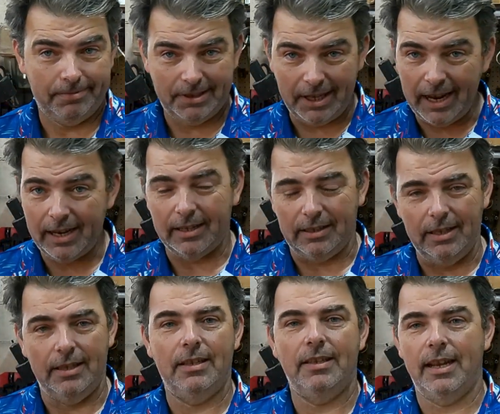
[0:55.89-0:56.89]
technically
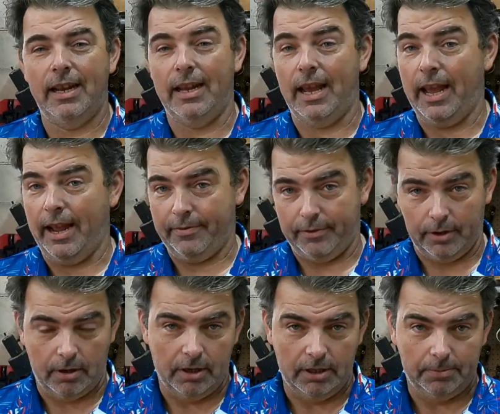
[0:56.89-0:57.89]
the day after
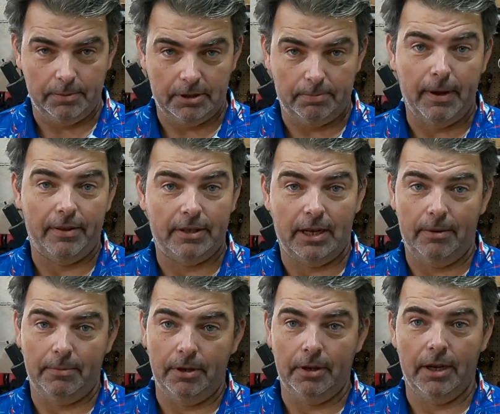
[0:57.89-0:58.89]
Christmas by the
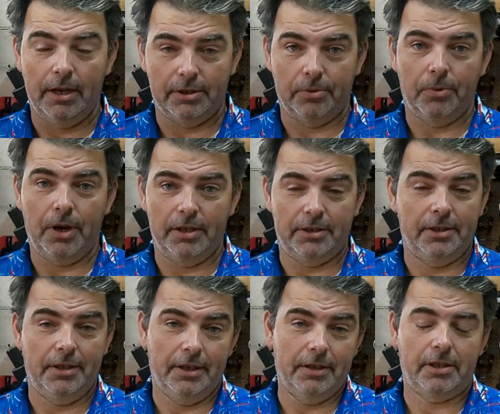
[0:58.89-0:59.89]
time you guys are watching
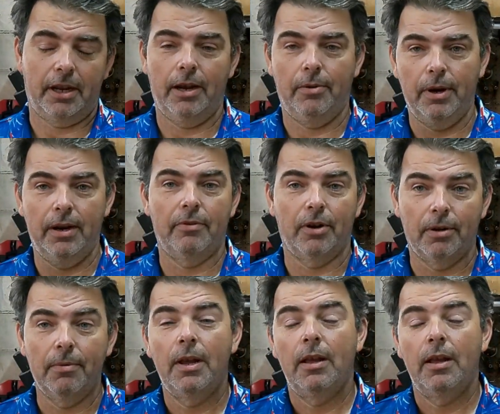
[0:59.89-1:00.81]
this. However,